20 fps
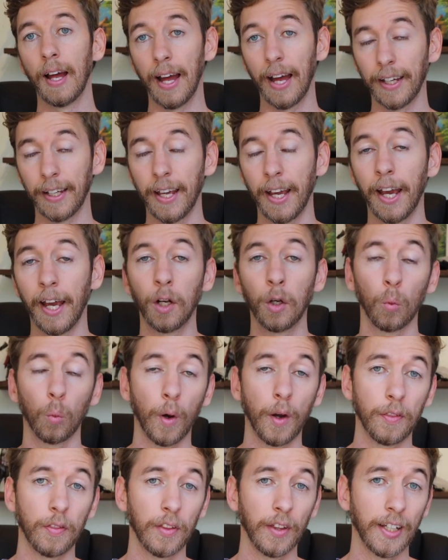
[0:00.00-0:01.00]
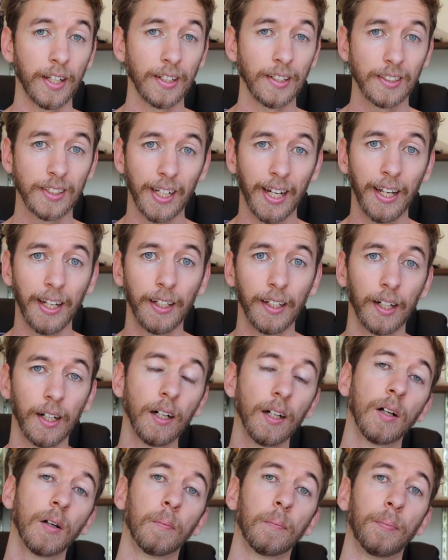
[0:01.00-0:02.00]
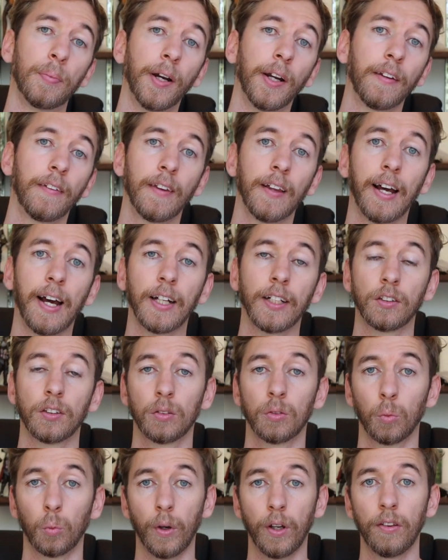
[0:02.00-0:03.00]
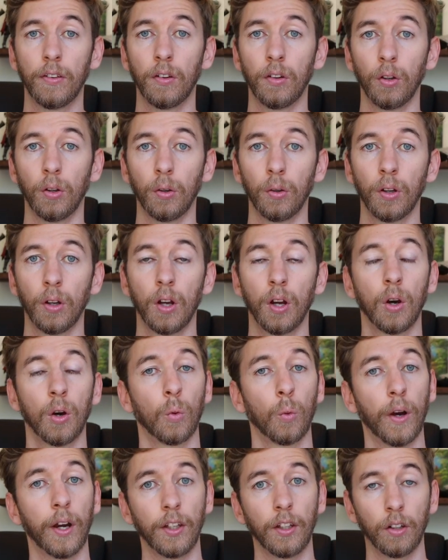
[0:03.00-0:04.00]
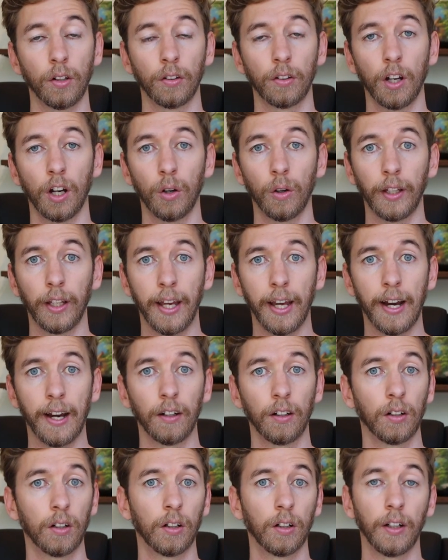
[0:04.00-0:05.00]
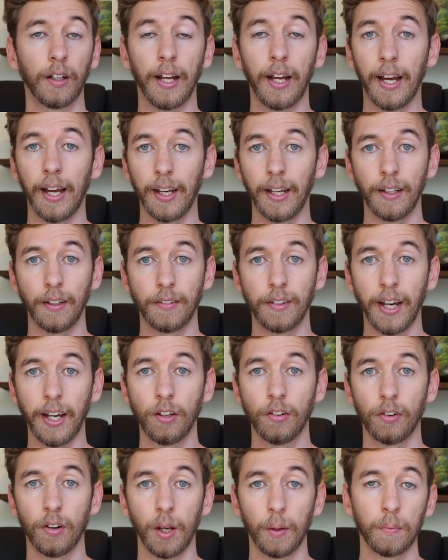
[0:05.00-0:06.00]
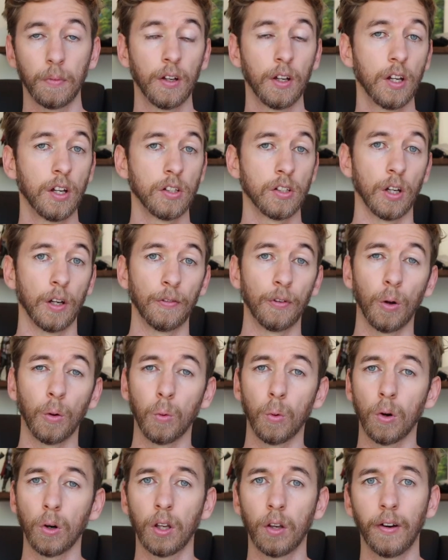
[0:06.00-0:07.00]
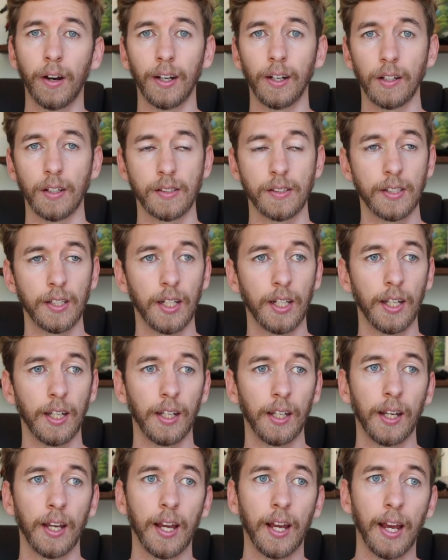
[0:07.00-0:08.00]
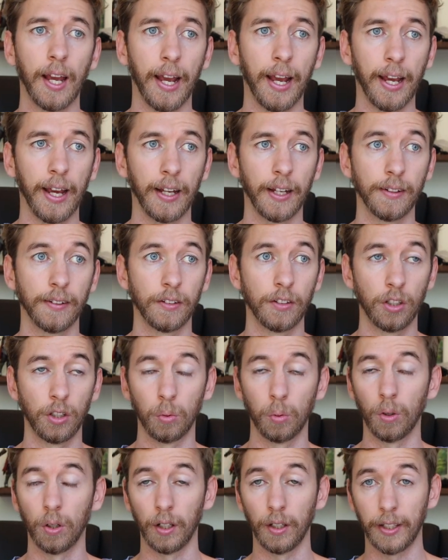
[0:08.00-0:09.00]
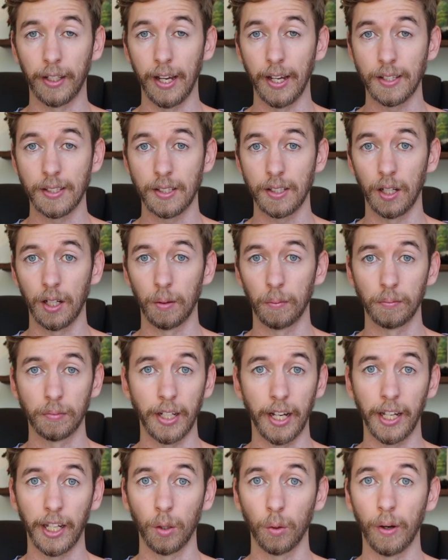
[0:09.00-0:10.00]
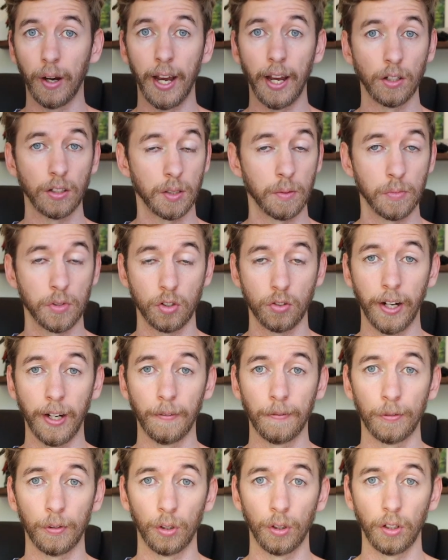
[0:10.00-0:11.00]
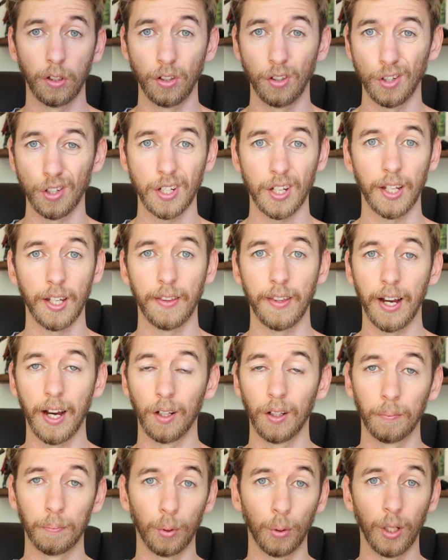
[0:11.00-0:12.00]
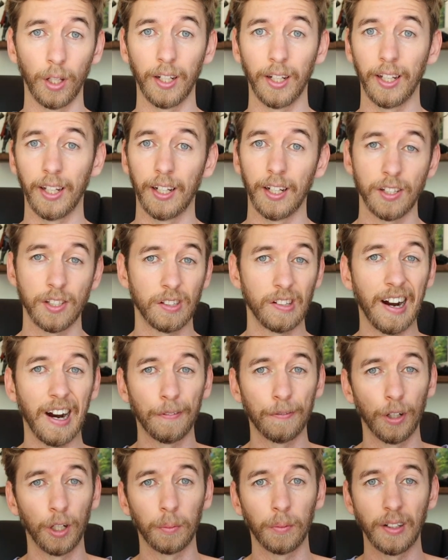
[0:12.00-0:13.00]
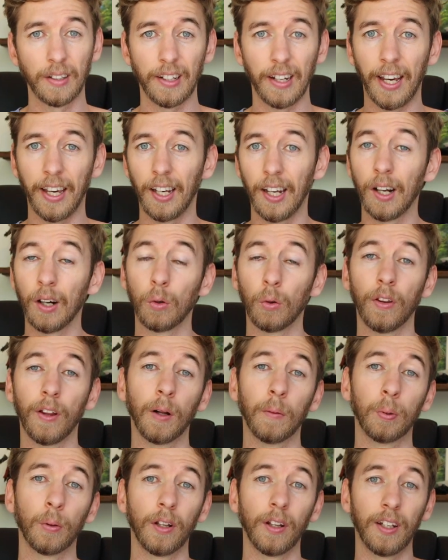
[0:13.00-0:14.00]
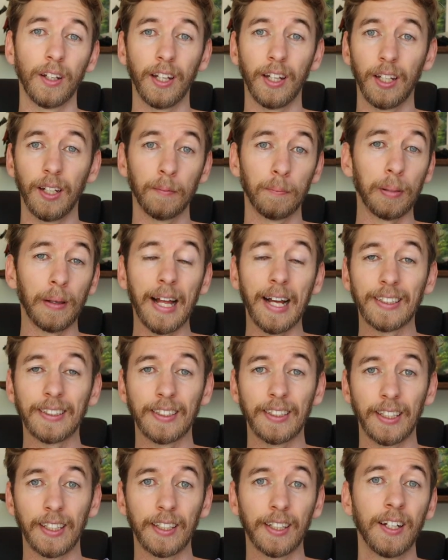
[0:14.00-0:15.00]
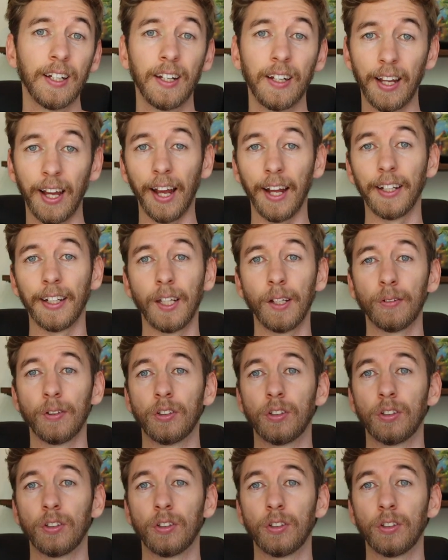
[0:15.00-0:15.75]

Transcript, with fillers: Again, with the container, bring that with you when you're going out on a day trip. So if you're walking around the city and you want to get some takeaway or some street food, usually they'll put it in a styrofoam container or they'll put it in plastic and give